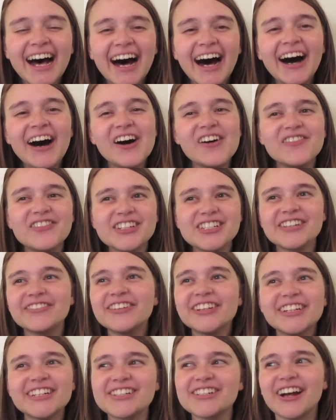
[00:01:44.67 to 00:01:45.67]
which I'm
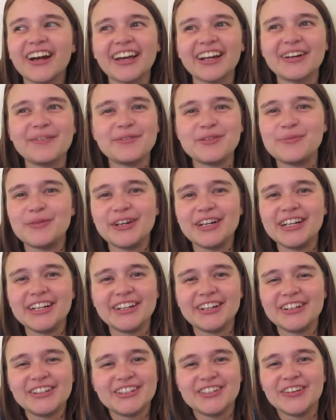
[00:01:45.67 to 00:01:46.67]
gonna chalk it up
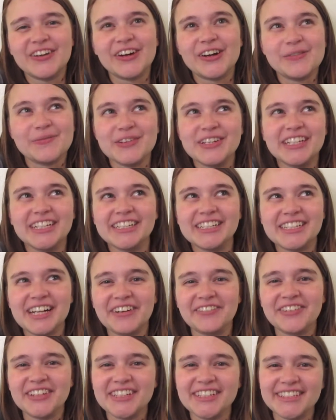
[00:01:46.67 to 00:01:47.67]
to her being
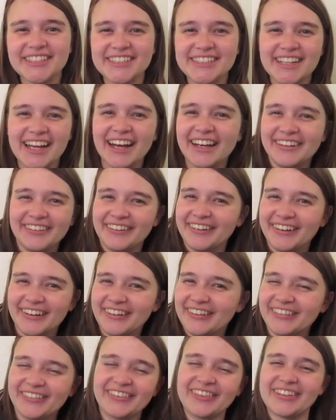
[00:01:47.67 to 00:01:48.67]
Japanese. I don't
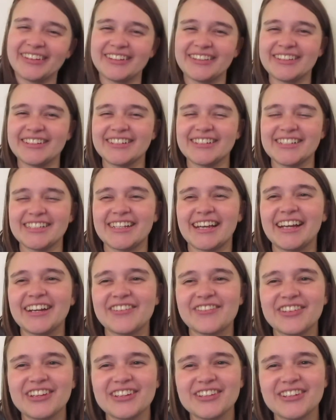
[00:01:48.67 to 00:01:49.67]
know. They're just kind
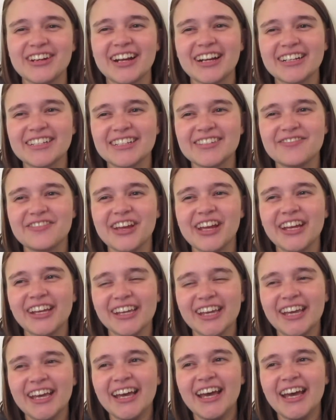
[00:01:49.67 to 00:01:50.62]
of indirect and vague.